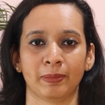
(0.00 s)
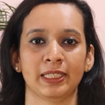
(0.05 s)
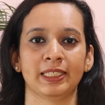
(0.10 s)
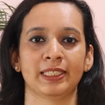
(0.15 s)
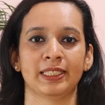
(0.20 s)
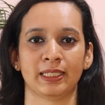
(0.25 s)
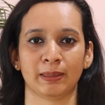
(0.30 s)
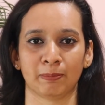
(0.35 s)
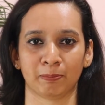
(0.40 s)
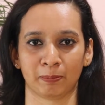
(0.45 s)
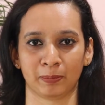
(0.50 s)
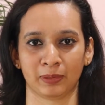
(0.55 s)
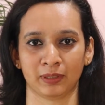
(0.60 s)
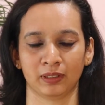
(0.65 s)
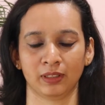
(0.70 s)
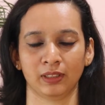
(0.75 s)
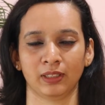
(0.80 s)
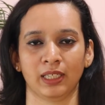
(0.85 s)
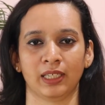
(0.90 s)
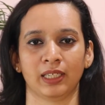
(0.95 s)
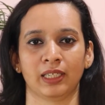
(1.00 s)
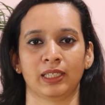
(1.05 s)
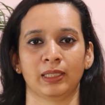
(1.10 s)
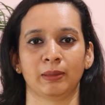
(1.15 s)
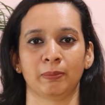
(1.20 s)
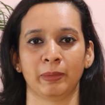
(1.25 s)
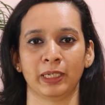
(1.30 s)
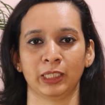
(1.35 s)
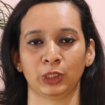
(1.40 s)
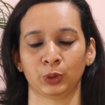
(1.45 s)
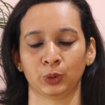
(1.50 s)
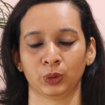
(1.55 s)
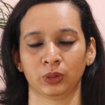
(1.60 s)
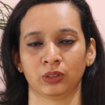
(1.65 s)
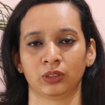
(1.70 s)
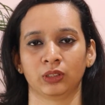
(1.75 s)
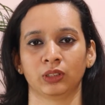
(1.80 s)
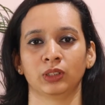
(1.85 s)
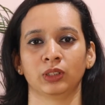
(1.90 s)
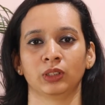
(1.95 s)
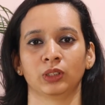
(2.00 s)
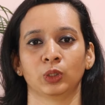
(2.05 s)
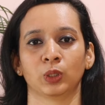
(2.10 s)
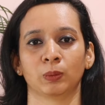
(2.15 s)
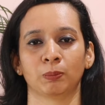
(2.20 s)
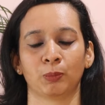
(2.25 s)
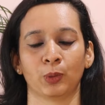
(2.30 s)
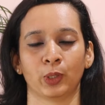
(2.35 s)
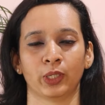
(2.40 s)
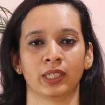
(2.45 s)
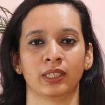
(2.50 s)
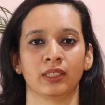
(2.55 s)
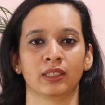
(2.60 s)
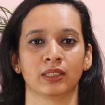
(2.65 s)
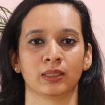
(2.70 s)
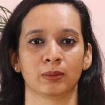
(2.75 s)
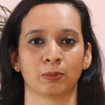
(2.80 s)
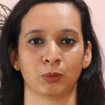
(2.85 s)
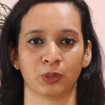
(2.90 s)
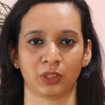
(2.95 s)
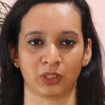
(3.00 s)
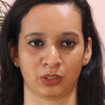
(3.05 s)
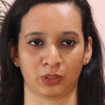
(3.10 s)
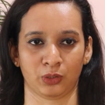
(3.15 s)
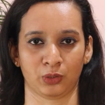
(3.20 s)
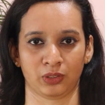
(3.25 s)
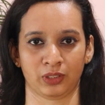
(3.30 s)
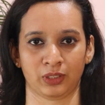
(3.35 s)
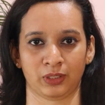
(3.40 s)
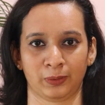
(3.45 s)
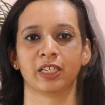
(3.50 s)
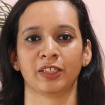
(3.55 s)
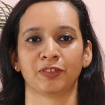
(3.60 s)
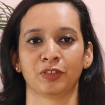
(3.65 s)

Be simple and make sure your point is put across.